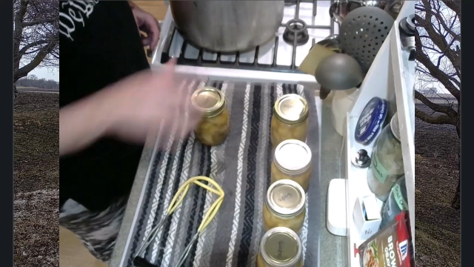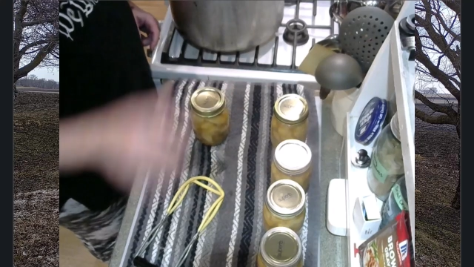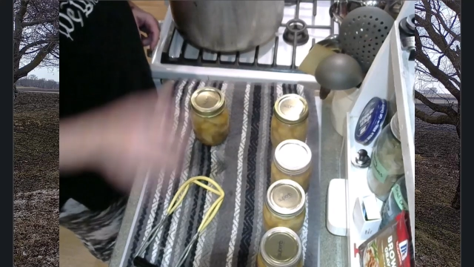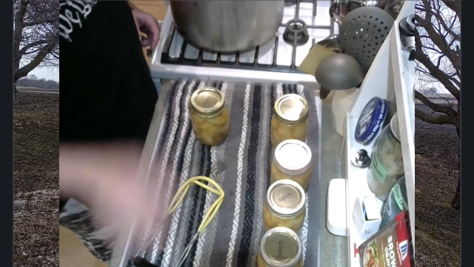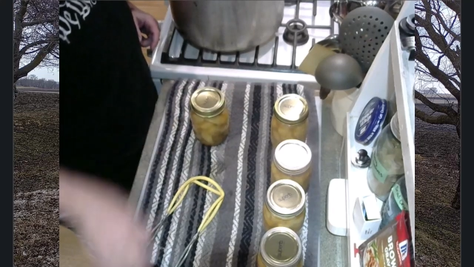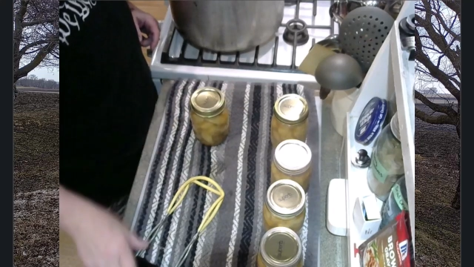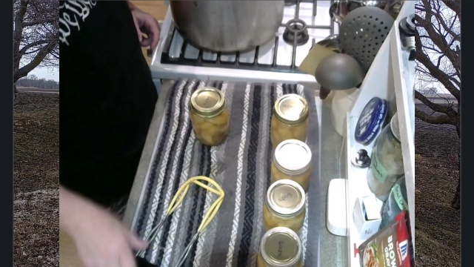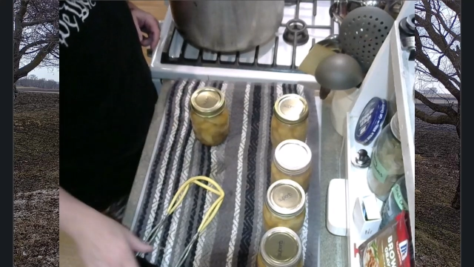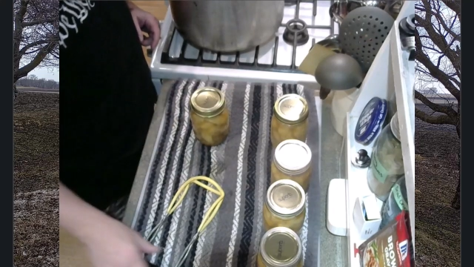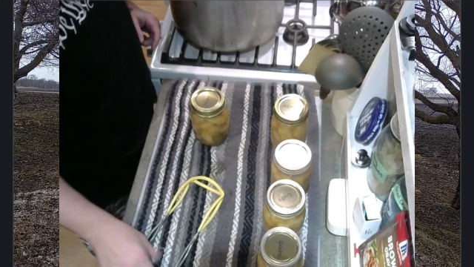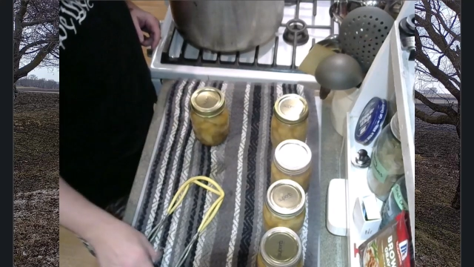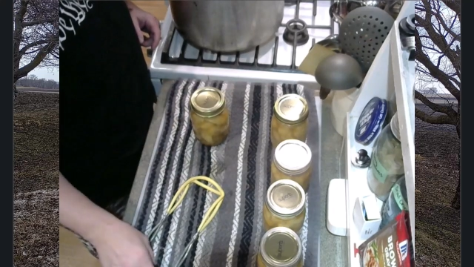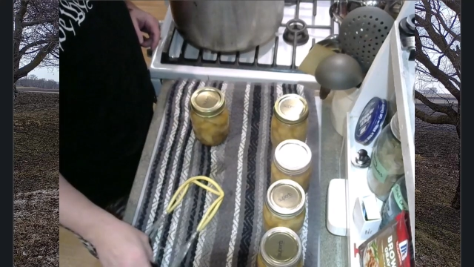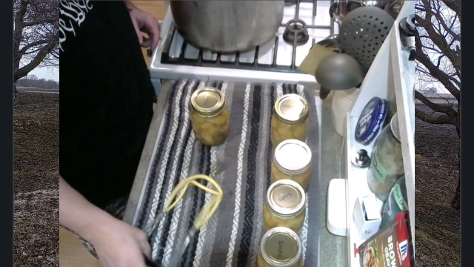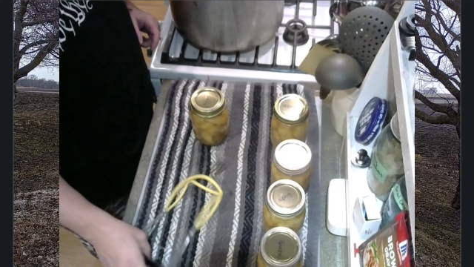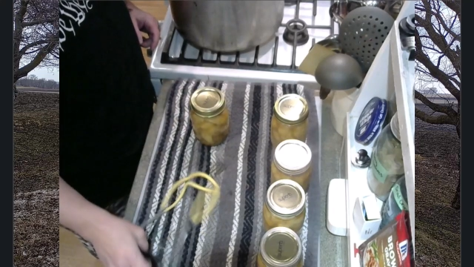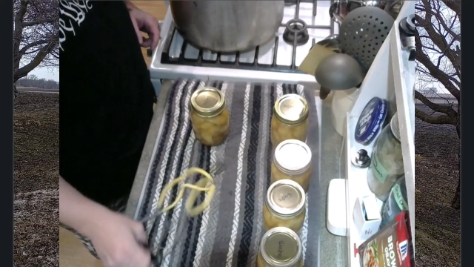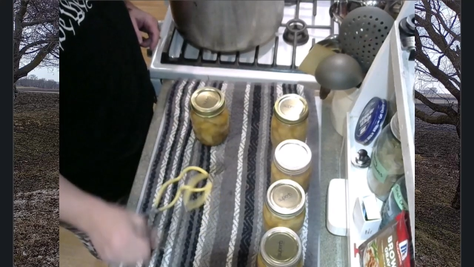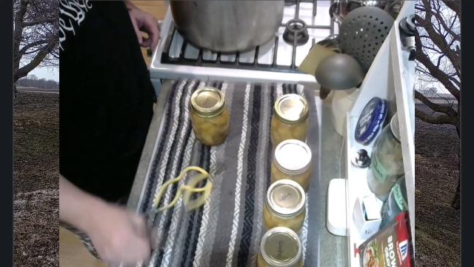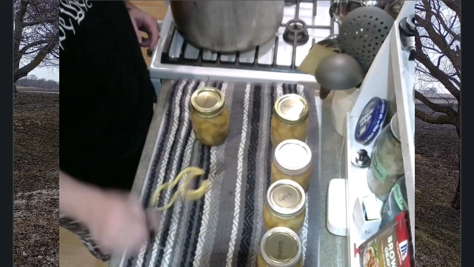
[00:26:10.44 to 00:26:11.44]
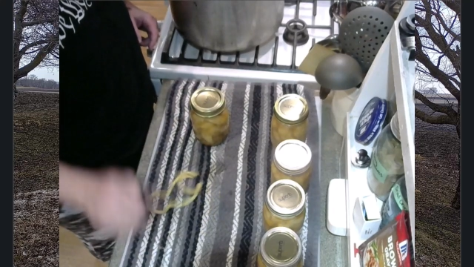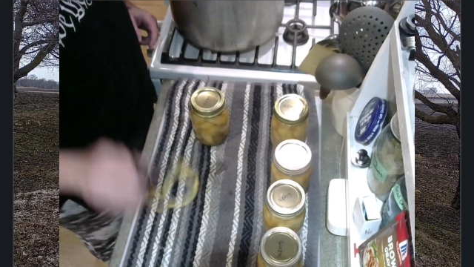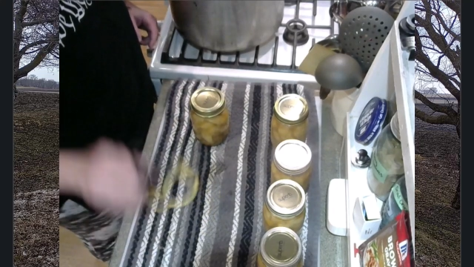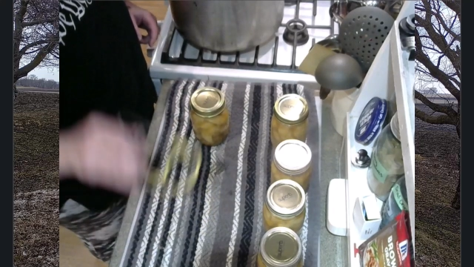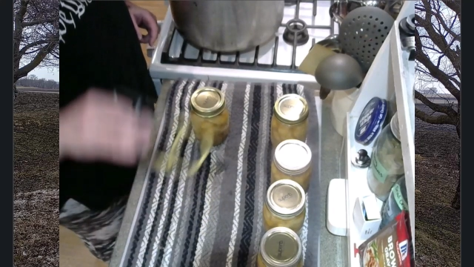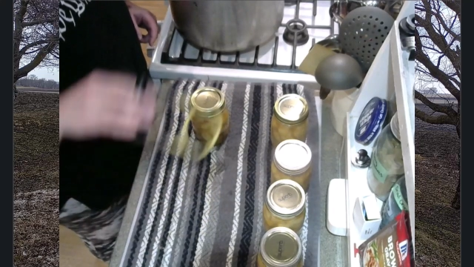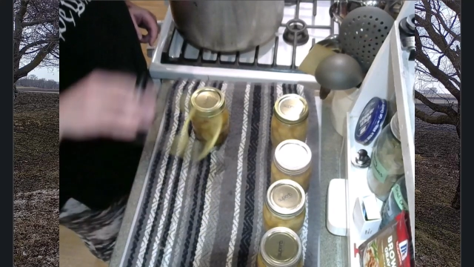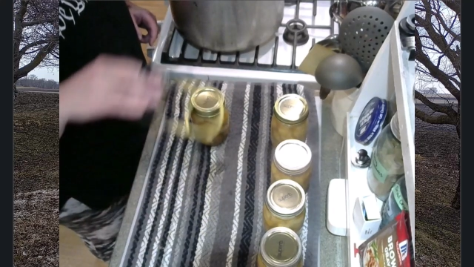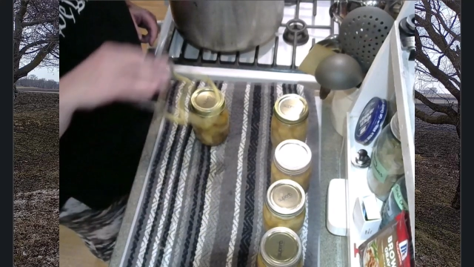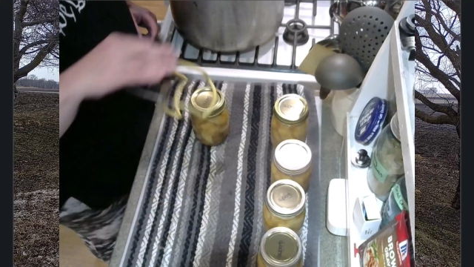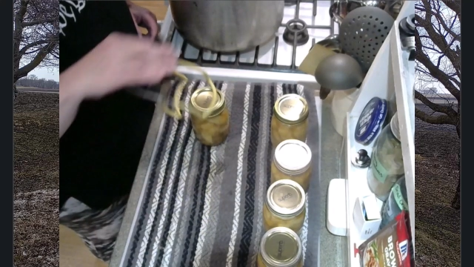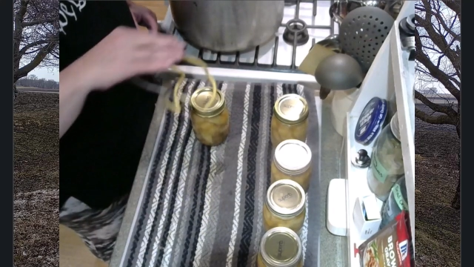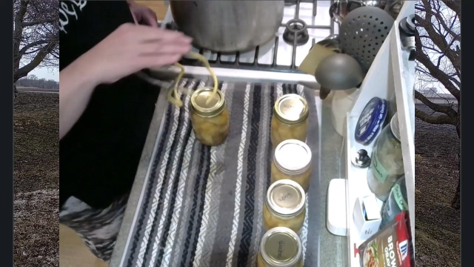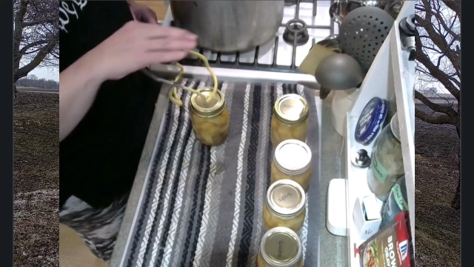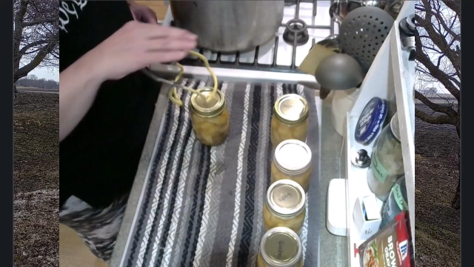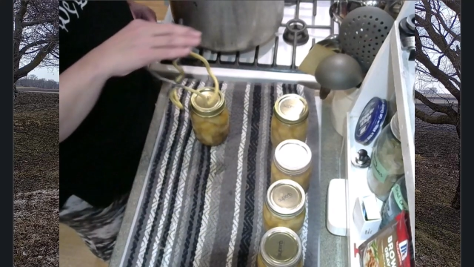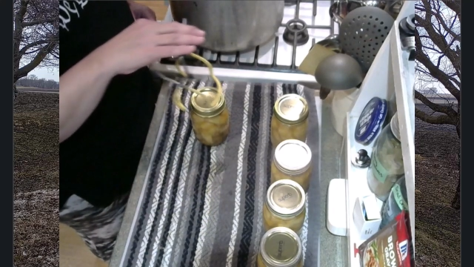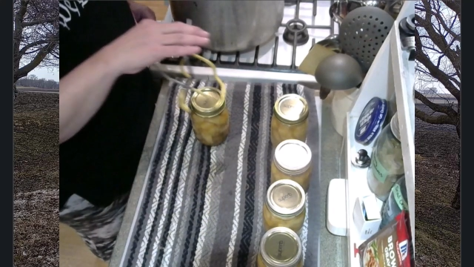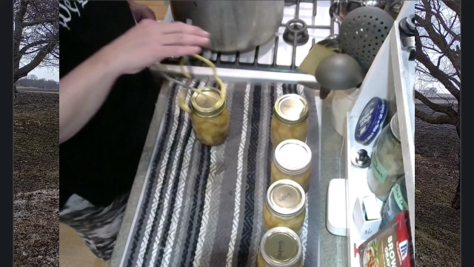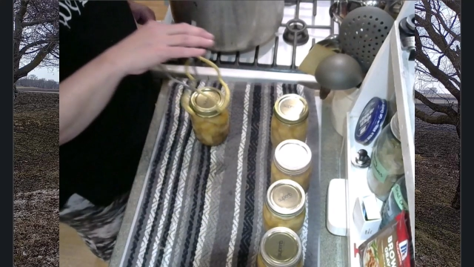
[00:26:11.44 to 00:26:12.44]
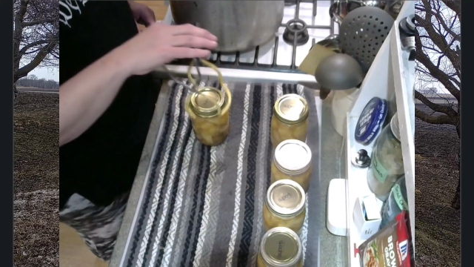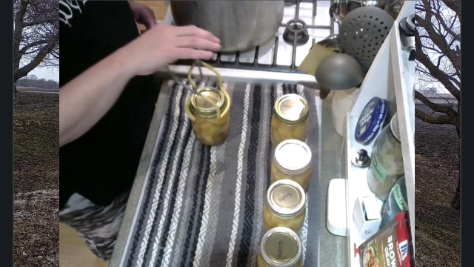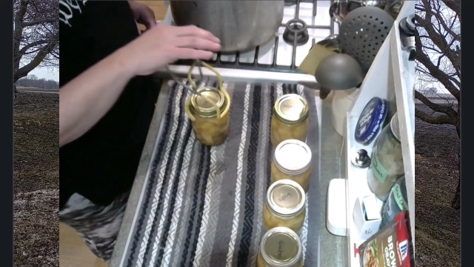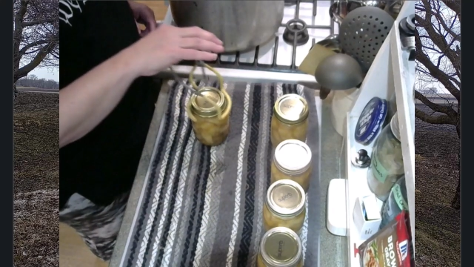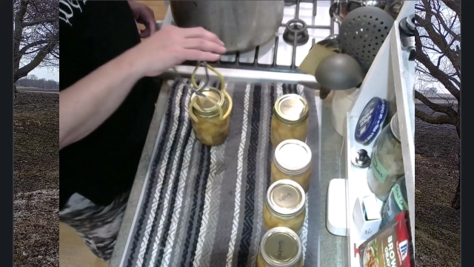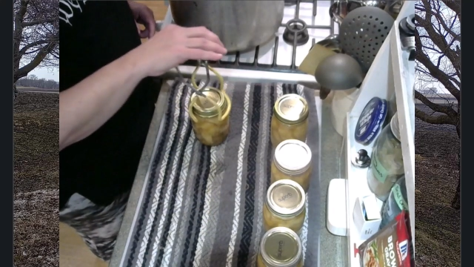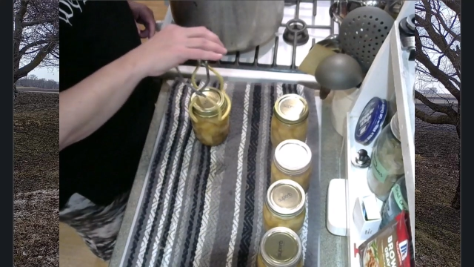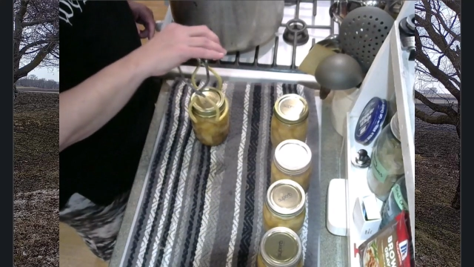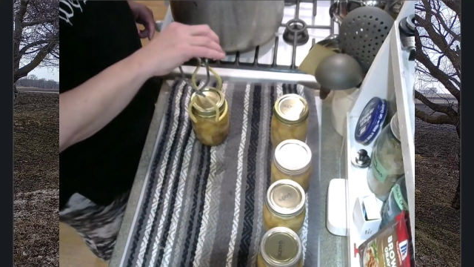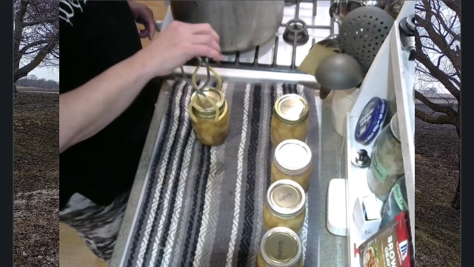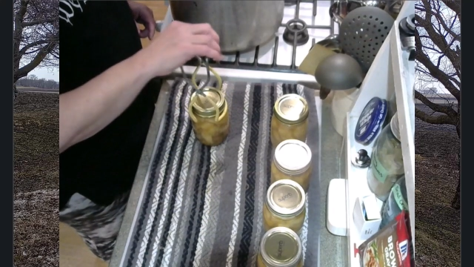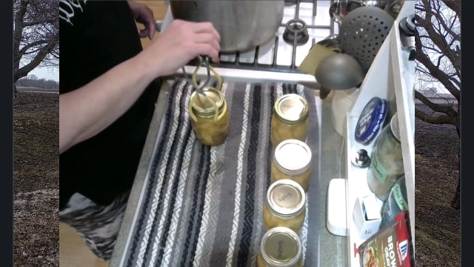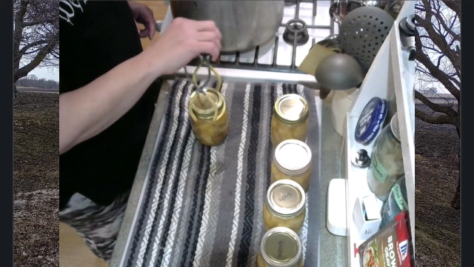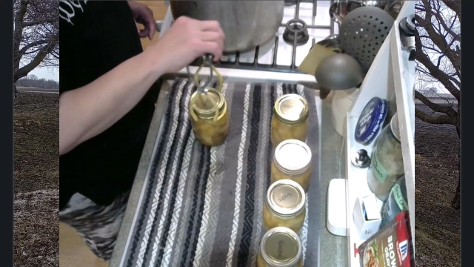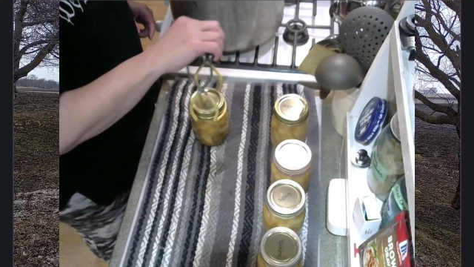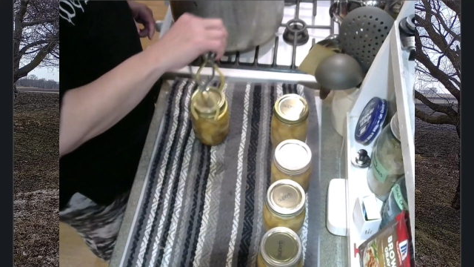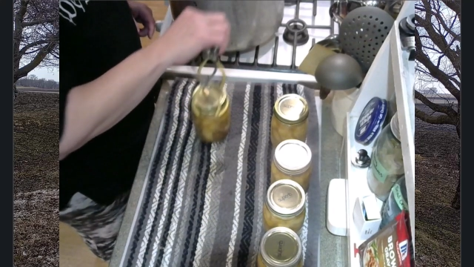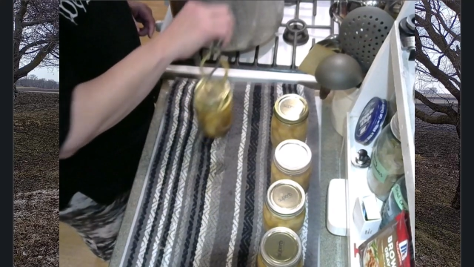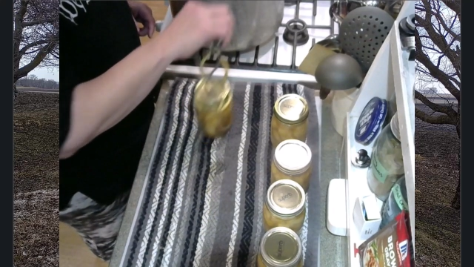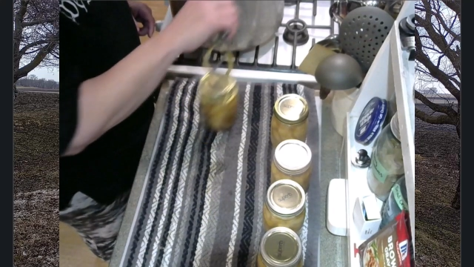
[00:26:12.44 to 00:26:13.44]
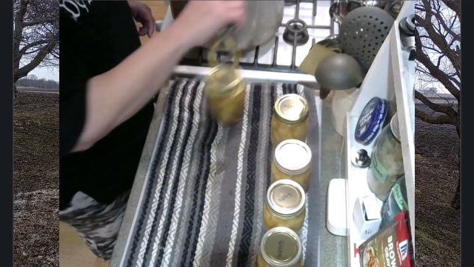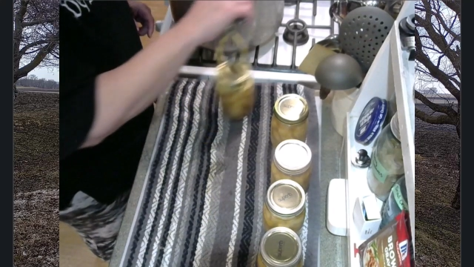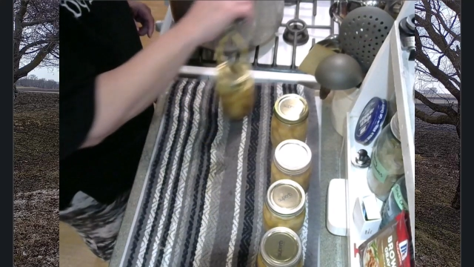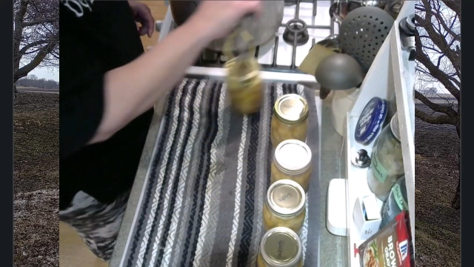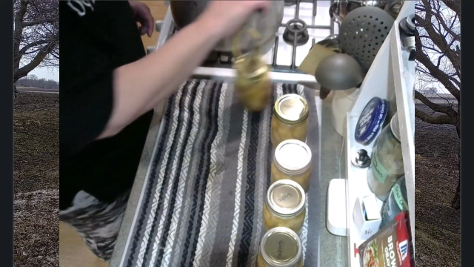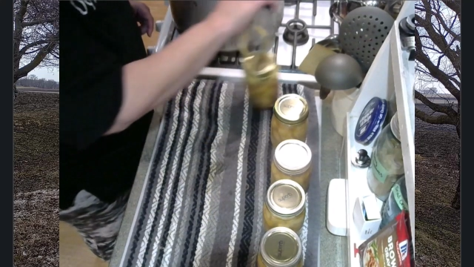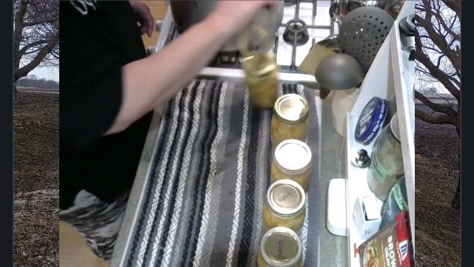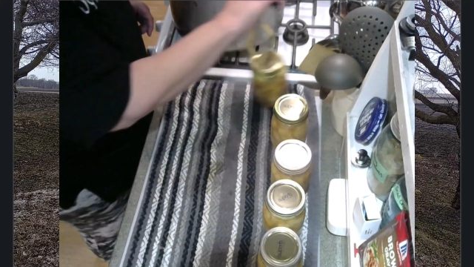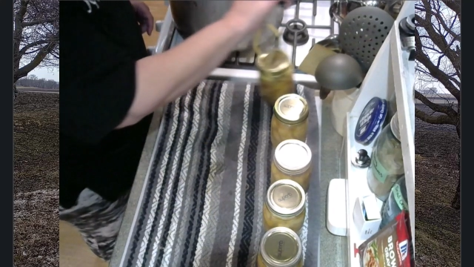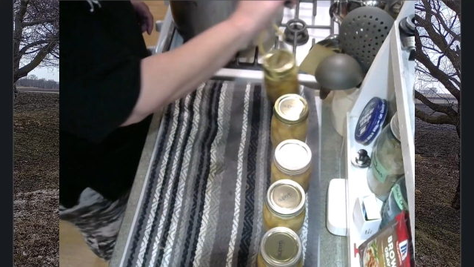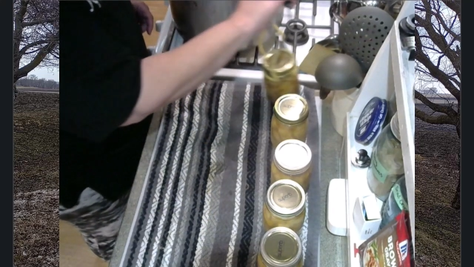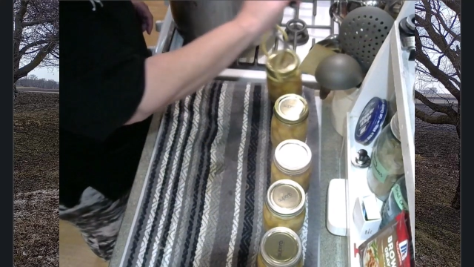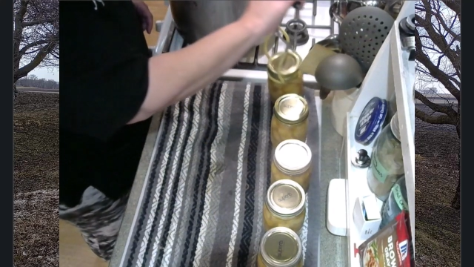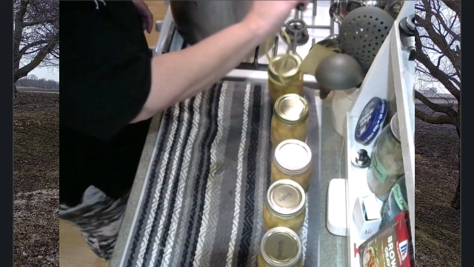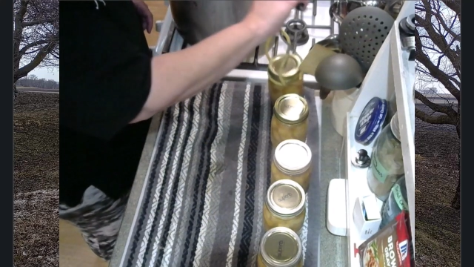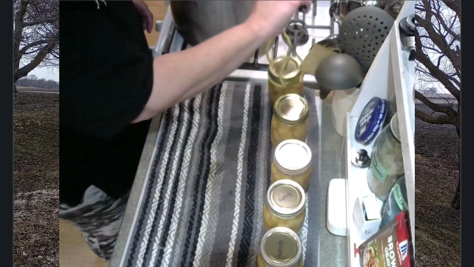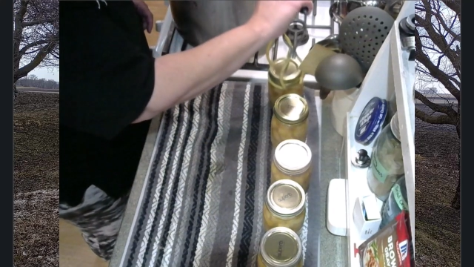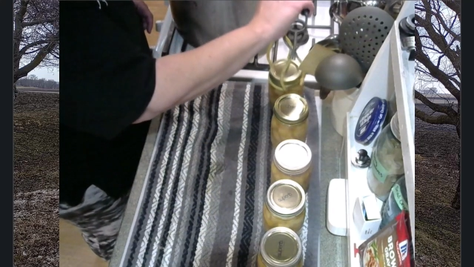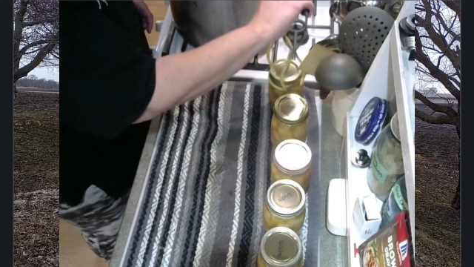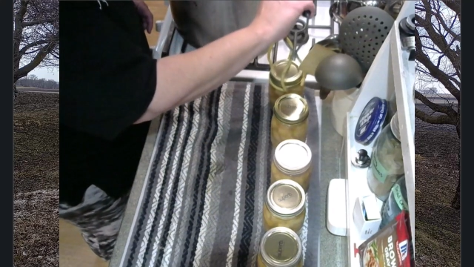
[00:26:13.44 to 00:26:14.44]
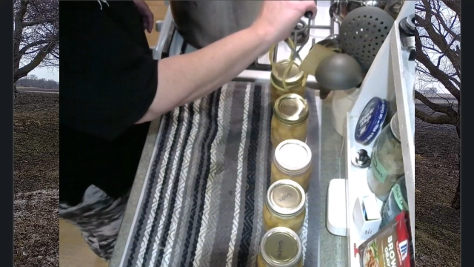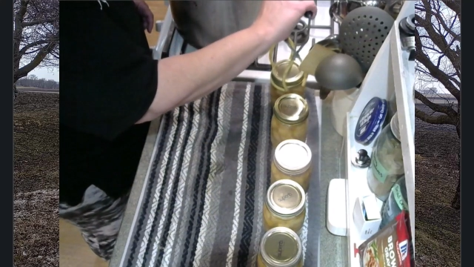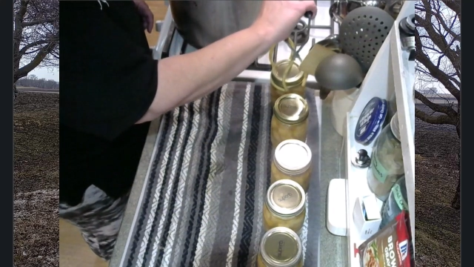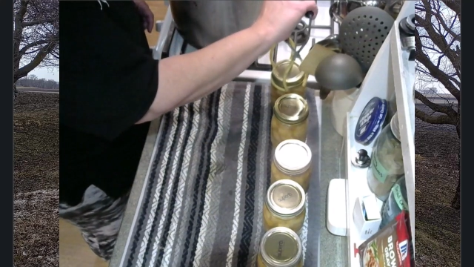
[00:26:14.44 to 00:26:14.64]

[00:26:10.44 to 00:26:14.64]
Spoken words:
(no speaker visible)